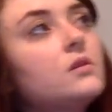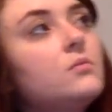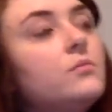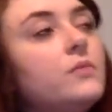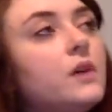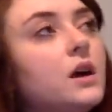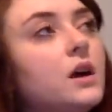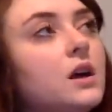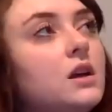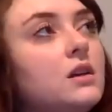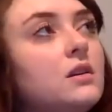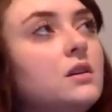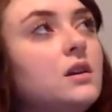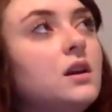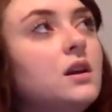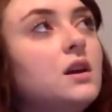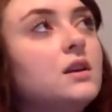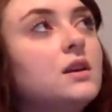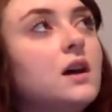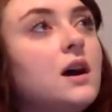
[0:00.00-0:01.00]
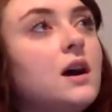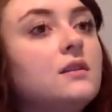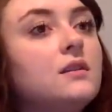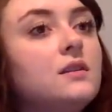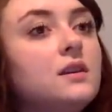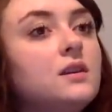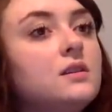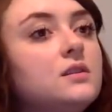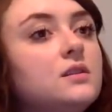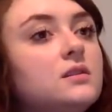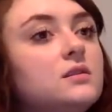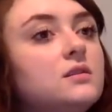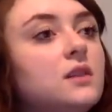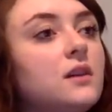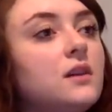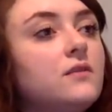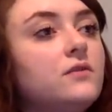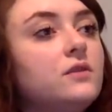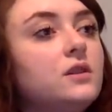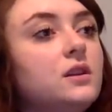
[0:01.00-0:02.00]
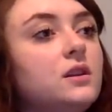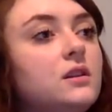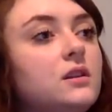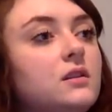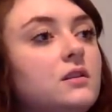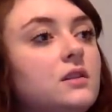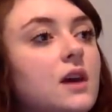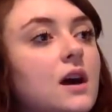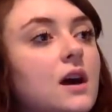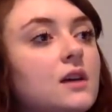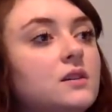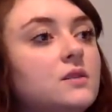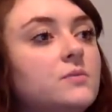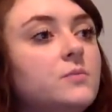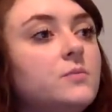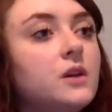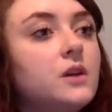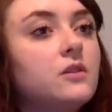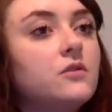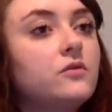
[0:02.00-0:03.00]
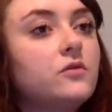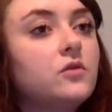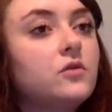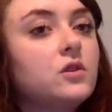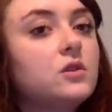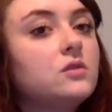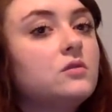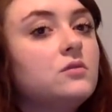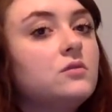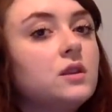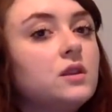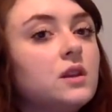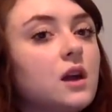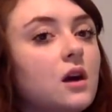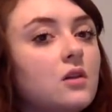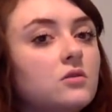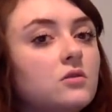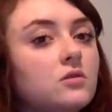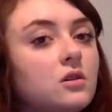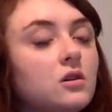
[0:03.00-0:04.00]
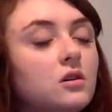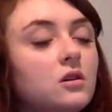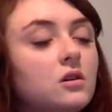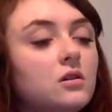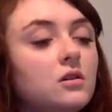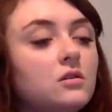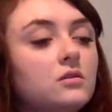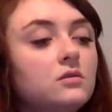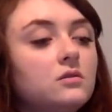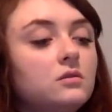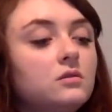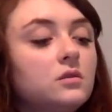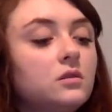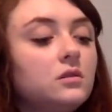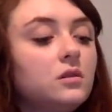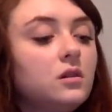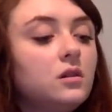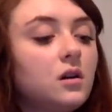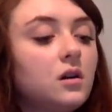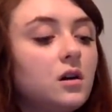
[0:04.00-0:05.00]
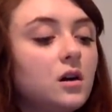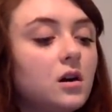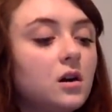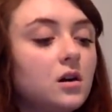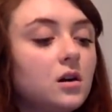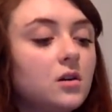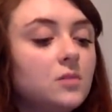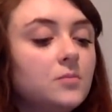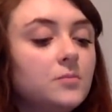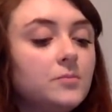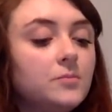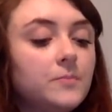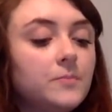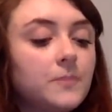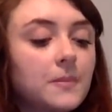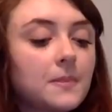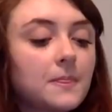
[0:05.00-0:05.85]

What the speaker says: but I think definitely that's better for you than alcohol. Um,